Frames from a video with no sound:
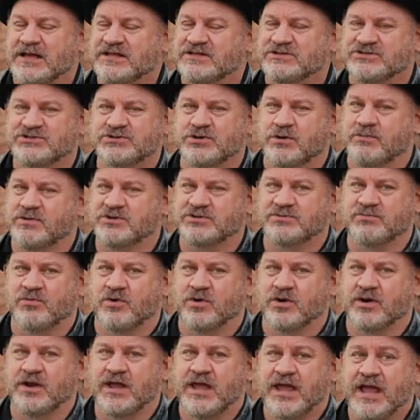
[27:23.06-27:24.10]
There's so much
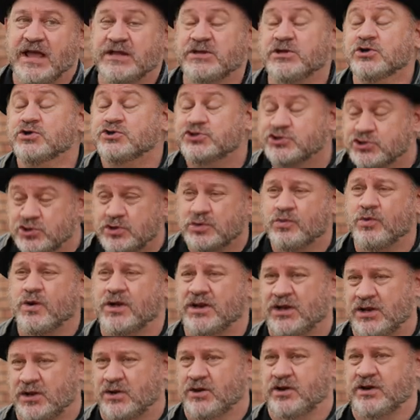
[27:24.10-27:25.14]
more. And you should
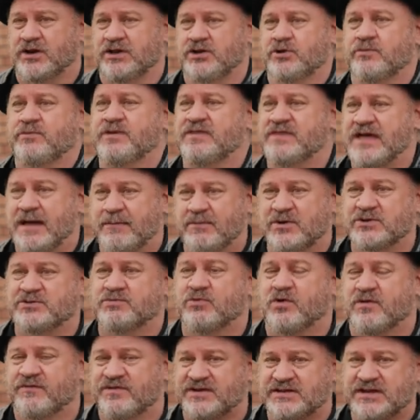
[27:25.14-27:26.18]
want to learn it. You'll be that
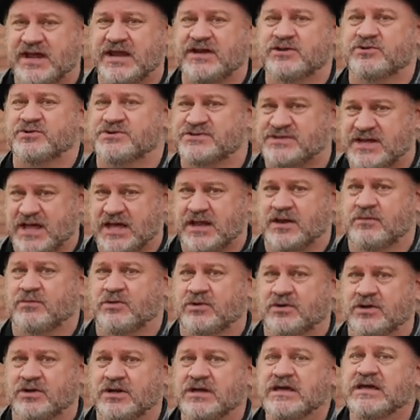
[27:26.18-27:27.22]
much more of a dangerous
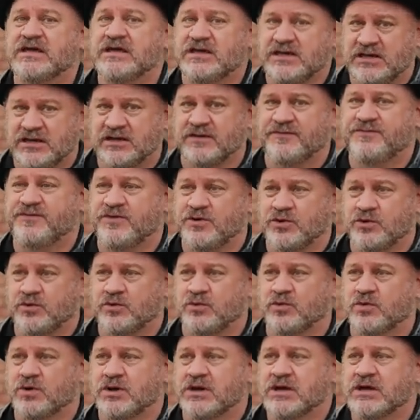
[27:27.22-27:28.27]
animal if
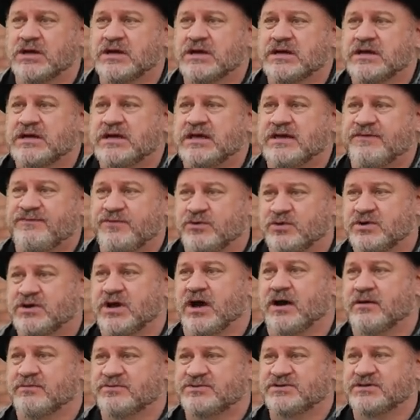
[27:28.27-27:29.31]
you... if you
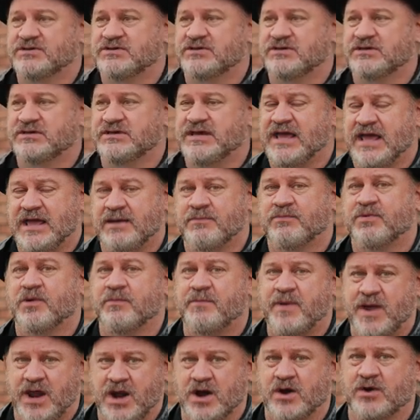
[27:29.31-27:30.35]
come to the game
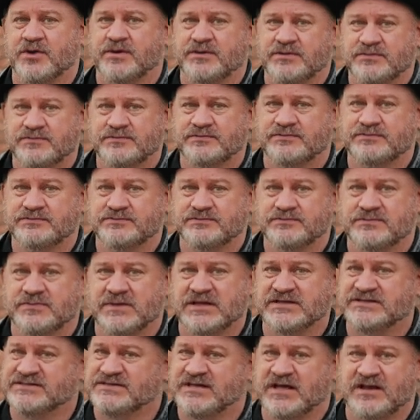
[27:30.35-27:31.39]
prepared
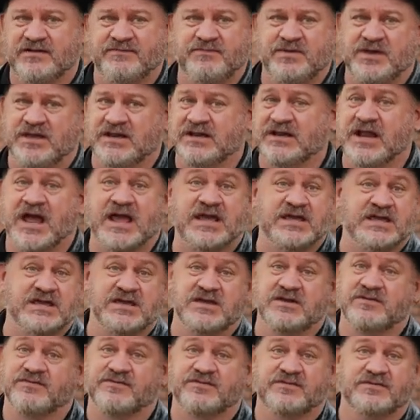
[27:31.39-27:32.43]
instead of being
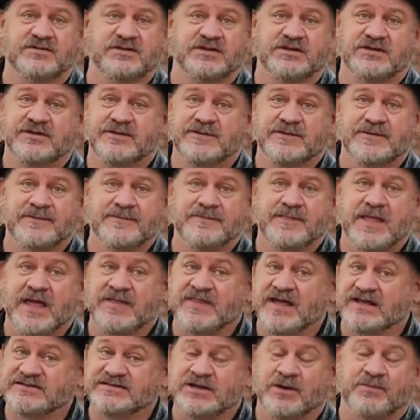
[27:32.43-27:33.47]
naive.
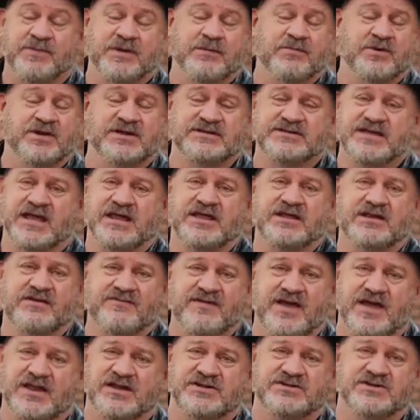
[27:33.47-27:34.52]
And that's how people get taken
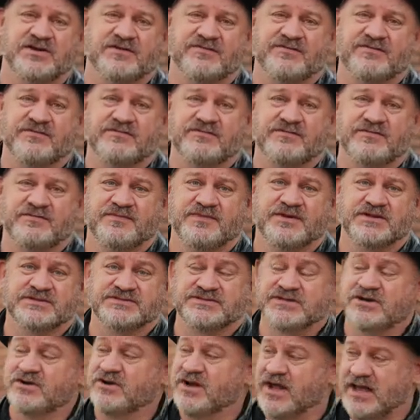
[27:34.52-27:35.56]
advantage of,
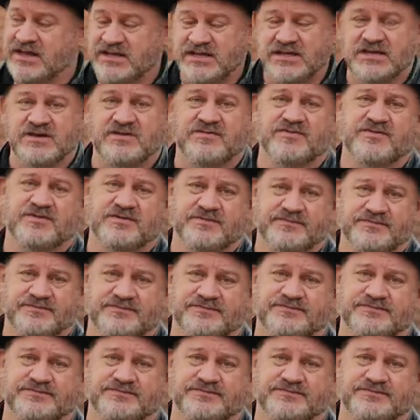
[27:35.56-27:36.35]
because they're naive.